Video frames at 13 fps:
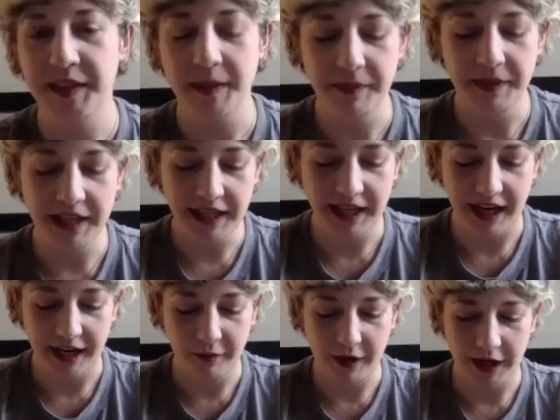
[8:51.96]
Something that
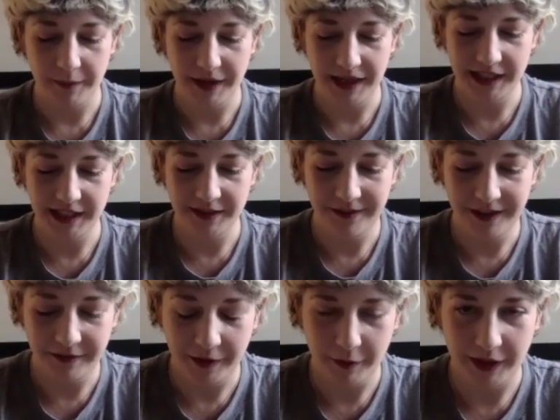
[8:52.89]
I'd recommended to
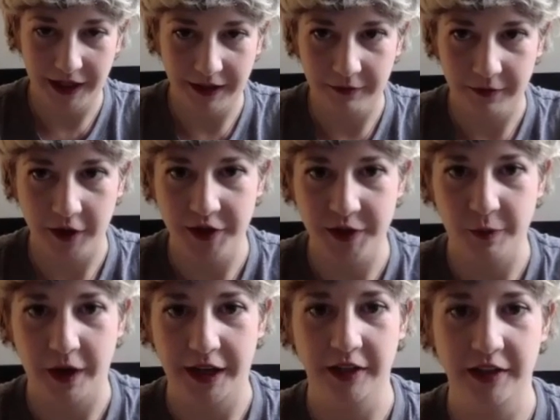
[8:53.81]
Viva when I first
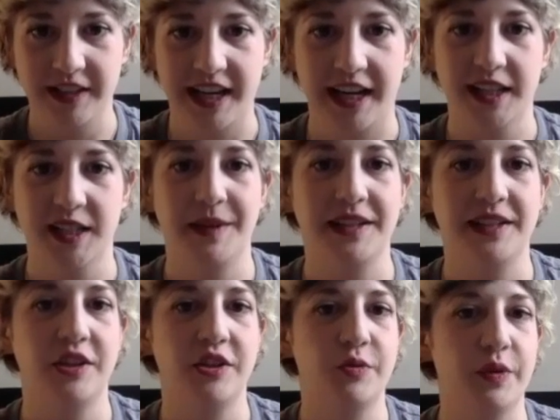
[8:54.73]
read her text
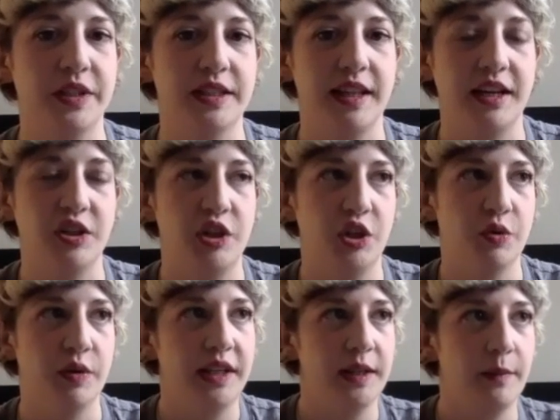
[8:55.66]
message was that she
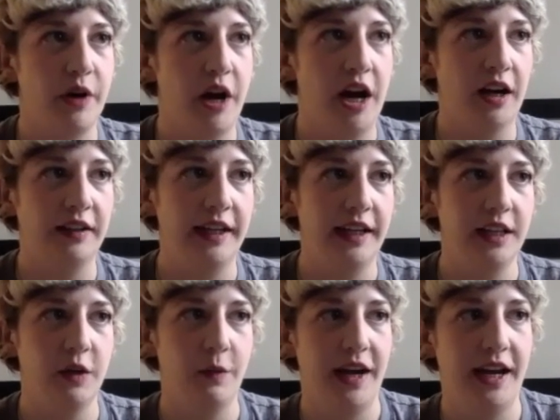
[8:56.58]
treat the broccoli
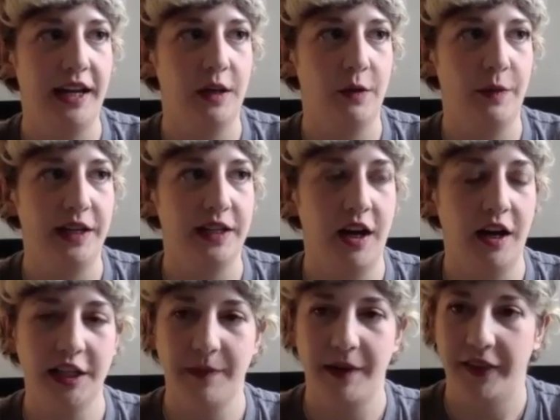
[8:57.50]
the way that we
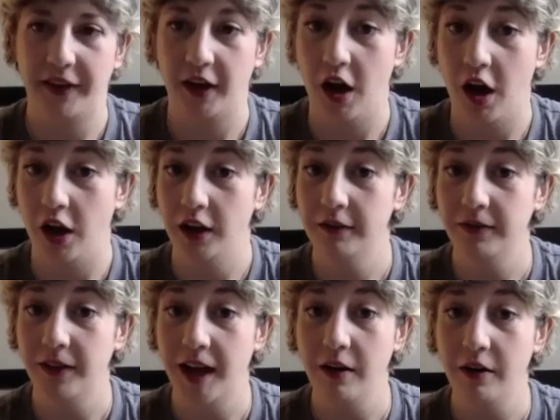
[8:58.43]
talked about the
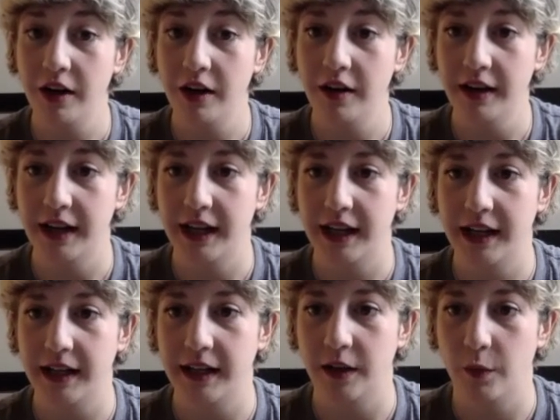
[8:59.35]
cauliflower
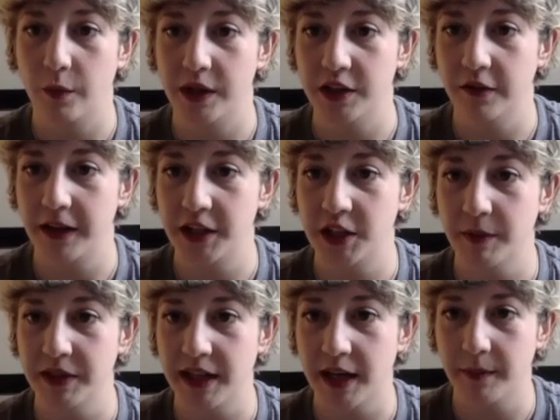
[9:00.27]
in the winter
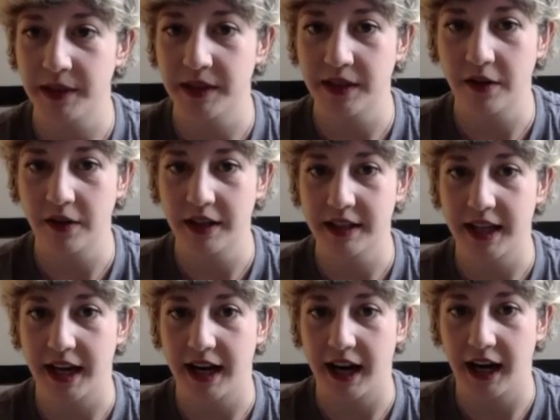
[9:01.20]
vegetables episode. Is
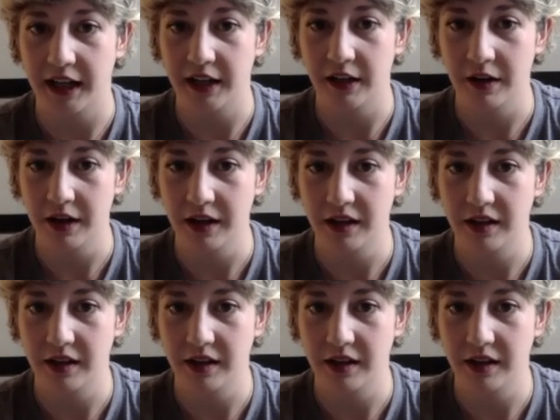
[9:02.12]
that accurate?